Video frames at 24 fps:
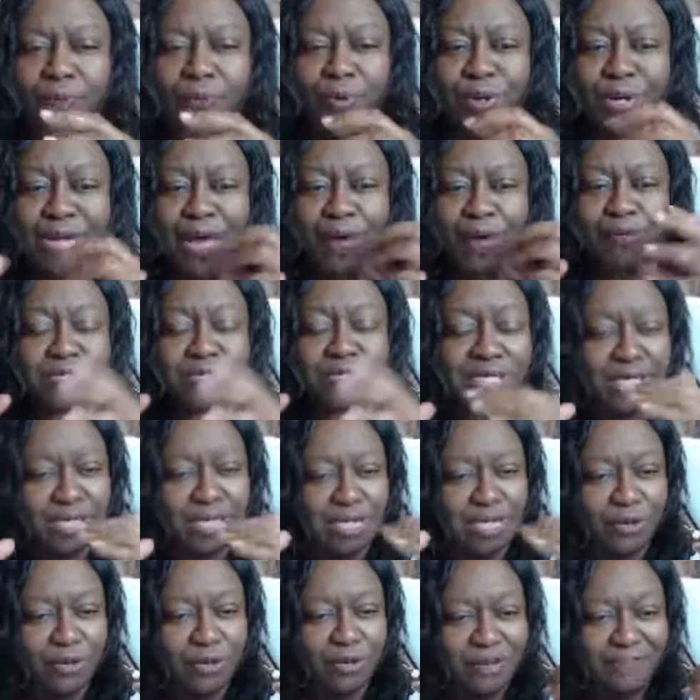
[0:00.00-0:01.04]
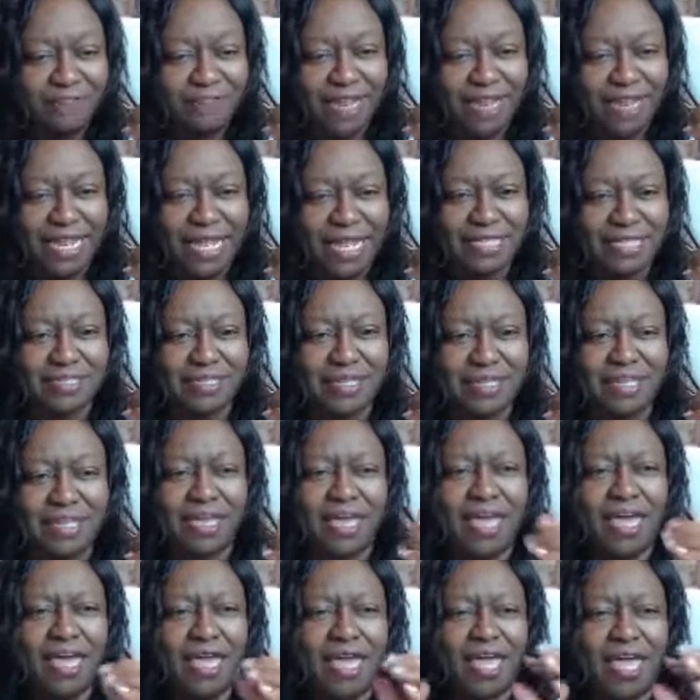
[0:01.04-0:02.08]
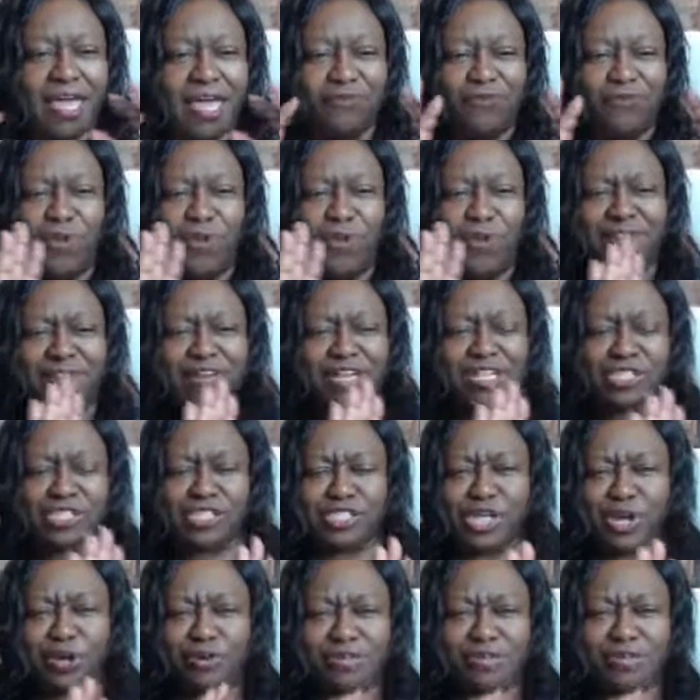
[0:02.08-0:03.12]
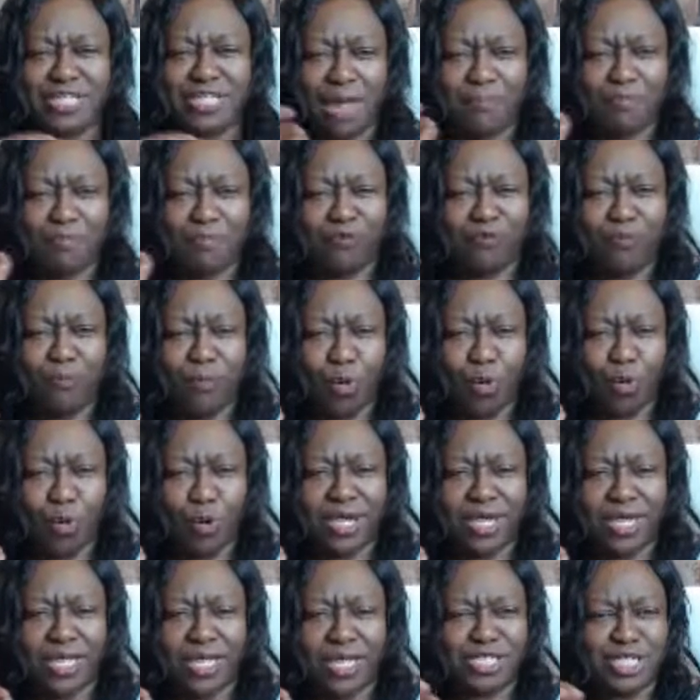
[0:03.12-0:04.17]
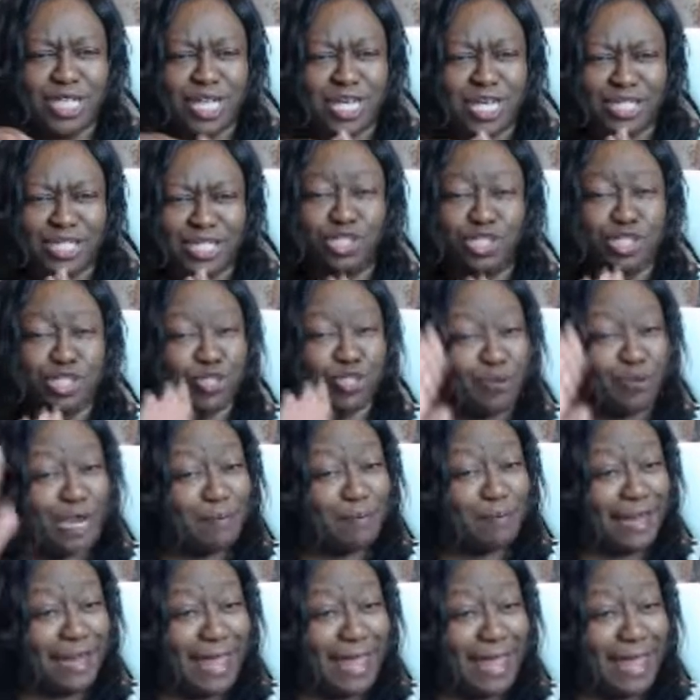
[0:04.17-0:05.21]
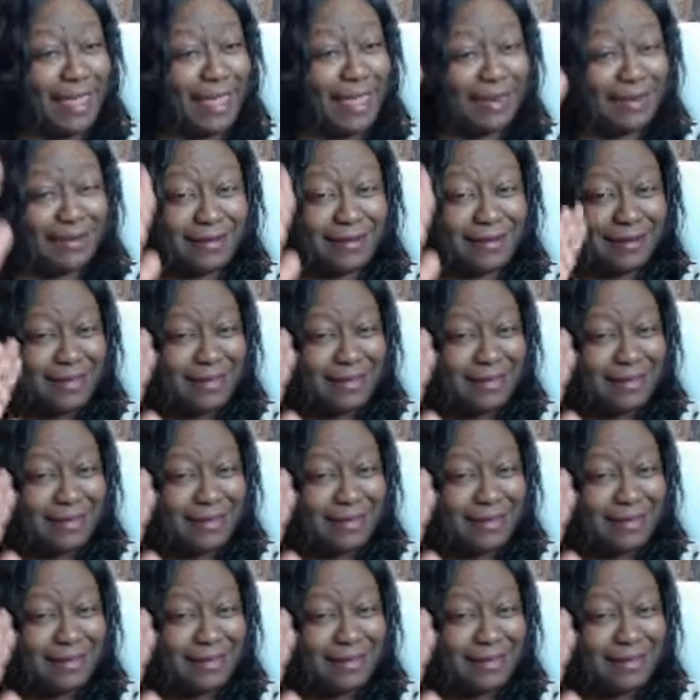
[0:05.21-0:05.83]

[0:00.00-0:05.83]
when I was looking into refinancing, if you have a certain type of mortgage, it's streamlined.